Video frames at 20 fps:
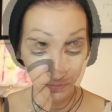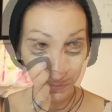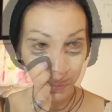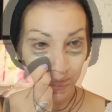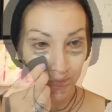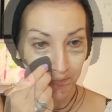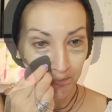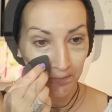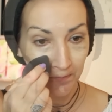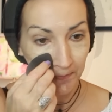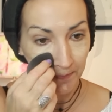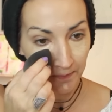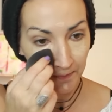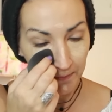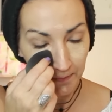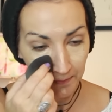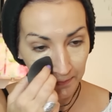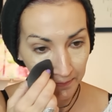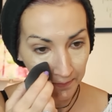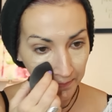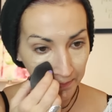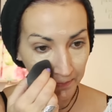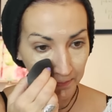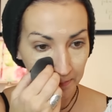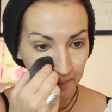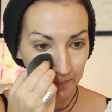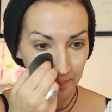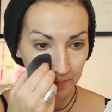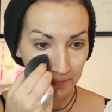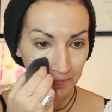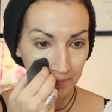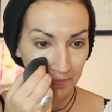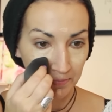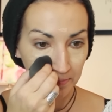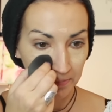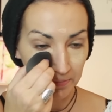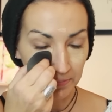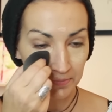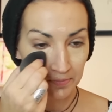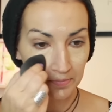
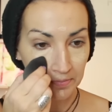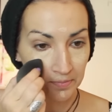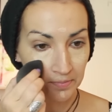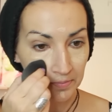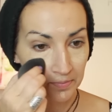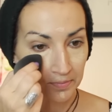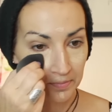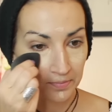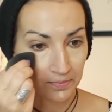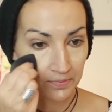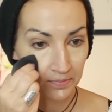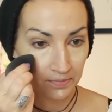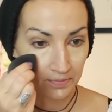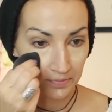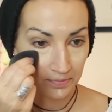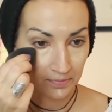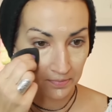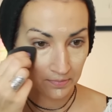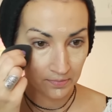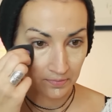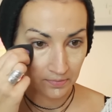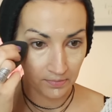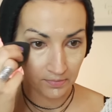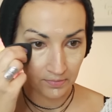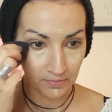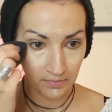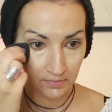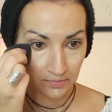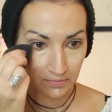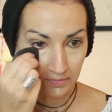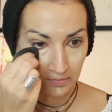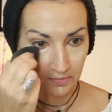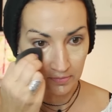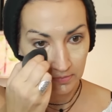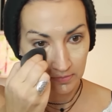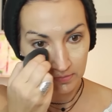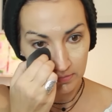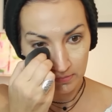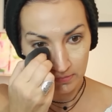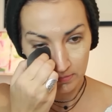
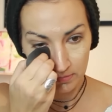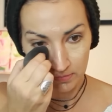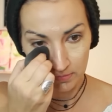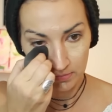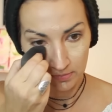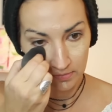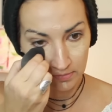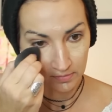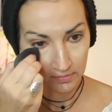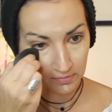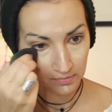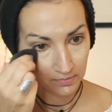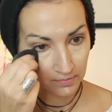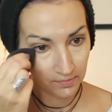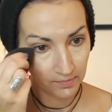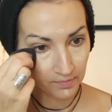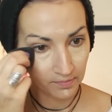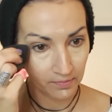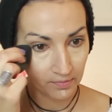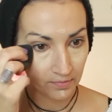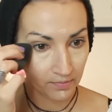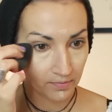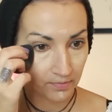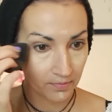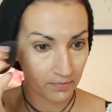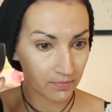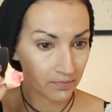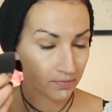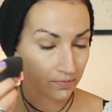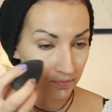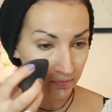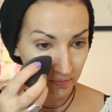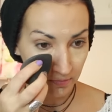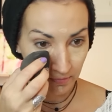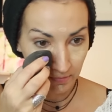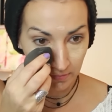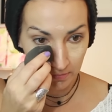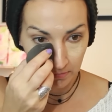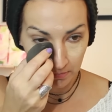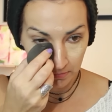
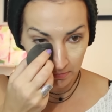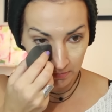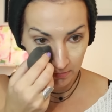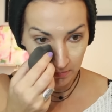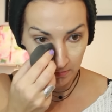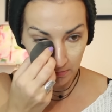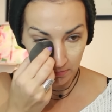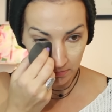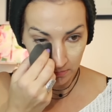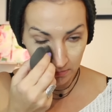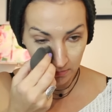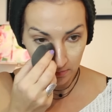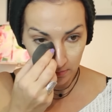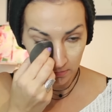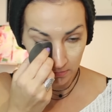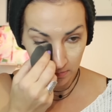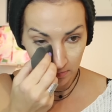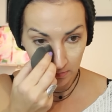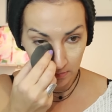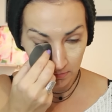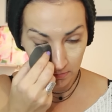Nobody speaks.